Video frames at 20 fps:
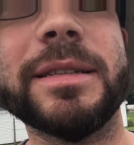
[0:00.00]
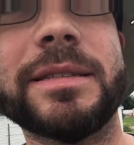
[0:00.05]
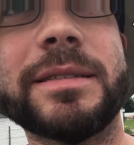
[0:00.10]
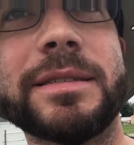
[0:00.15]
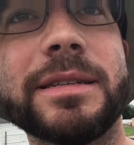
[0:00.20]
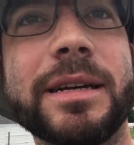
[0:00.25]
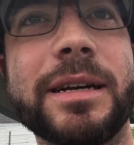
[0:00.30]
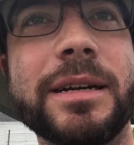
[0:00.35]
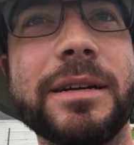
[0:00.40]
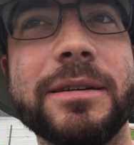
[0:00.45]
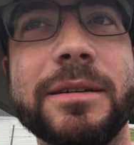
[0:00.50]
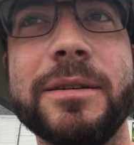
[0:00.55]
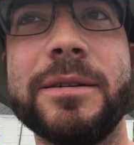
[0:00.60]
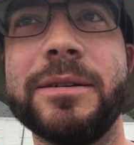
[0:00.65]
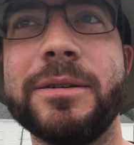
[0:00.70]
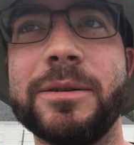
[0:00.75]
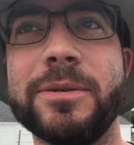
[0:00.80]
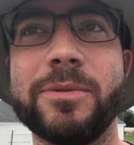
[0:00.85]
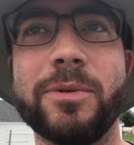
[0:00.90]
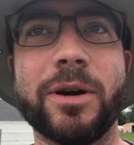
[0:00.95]
let's
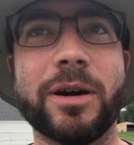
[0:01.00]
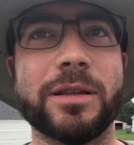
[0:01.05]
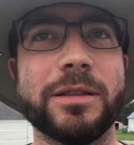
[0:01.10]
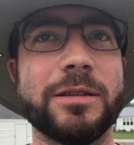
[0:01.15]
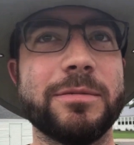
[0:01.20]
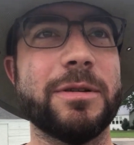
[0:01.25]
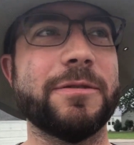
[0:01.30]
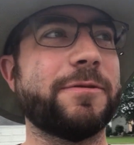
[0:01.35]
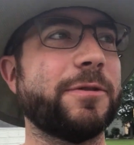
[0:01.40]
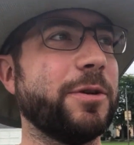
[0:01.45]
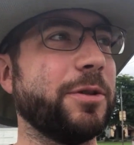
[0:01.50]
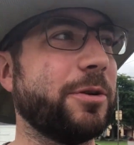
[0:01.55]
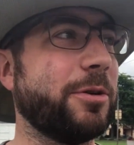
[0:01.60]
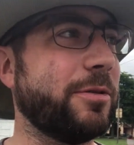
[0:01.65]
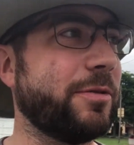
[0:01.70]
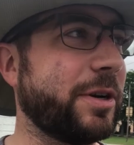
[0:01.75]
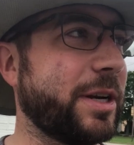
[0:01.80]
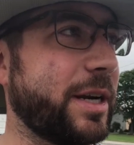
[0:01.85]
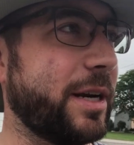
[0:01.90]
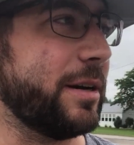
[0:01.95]
walk a little bit
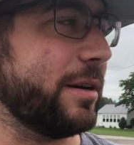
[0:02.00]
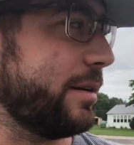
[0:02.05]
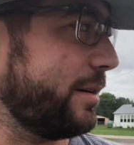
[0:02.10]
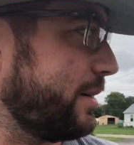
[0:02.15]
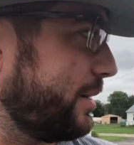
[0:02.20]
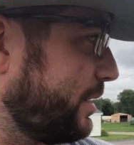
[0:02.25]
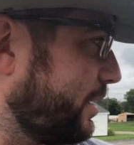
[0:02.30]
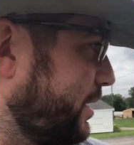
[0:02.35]
further over here.